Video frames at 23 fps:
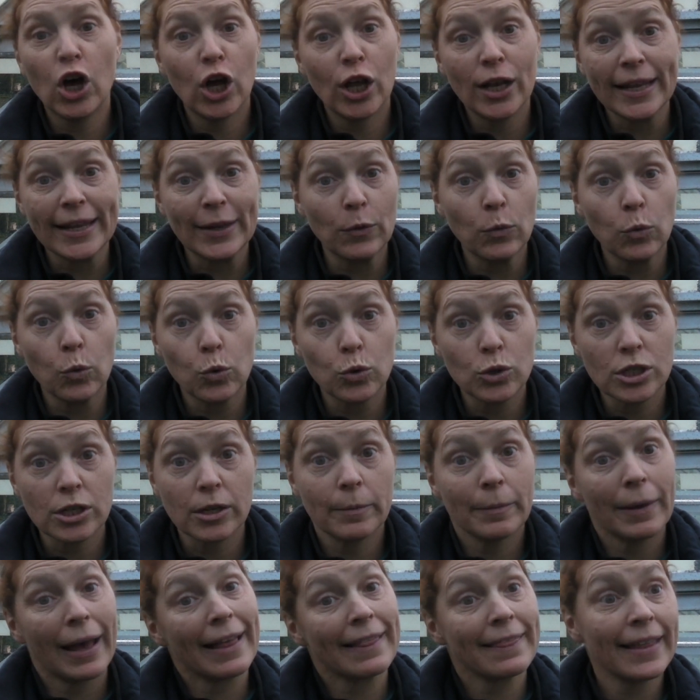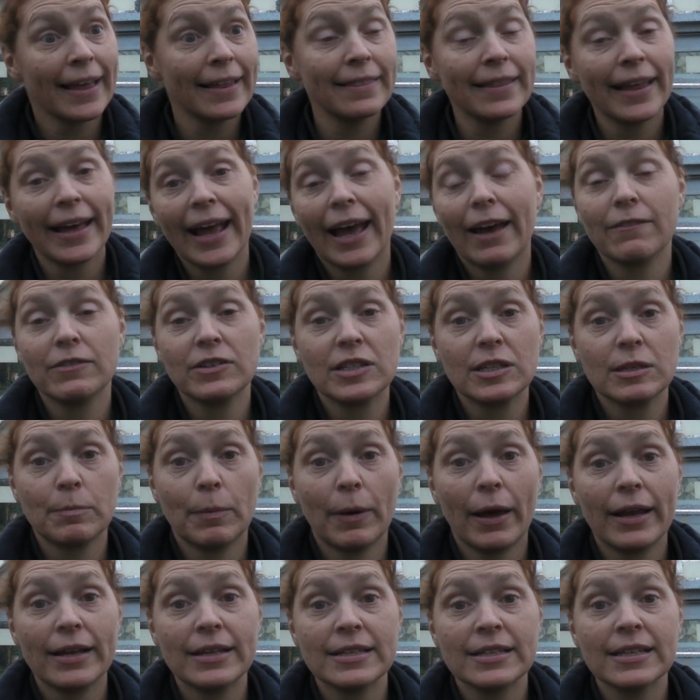early autumn, and then they have to
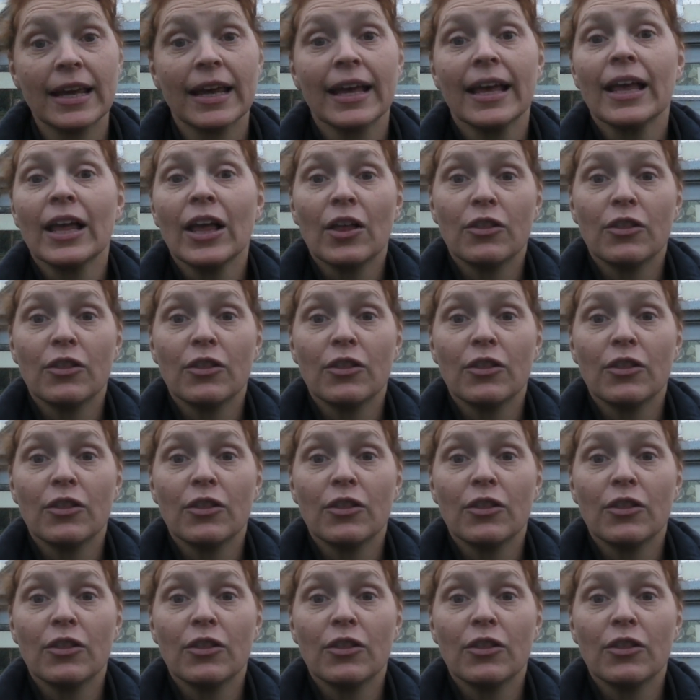spend